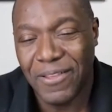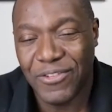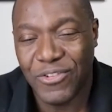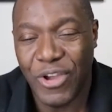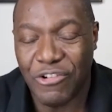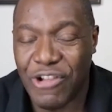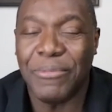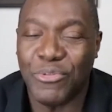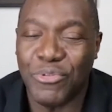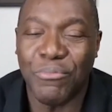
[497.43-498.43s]
So I grabbed
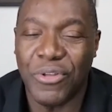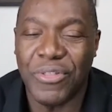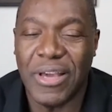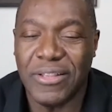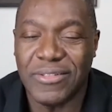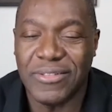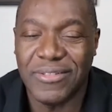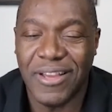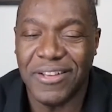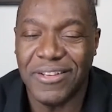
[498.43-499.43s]
it with both hands.
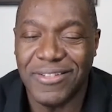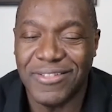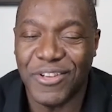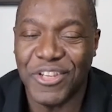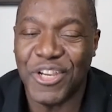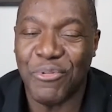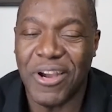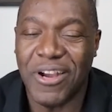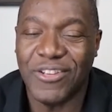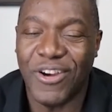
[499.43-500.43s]
And so here we
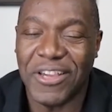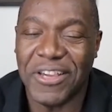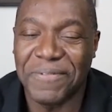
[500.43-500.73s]
are talking. You said,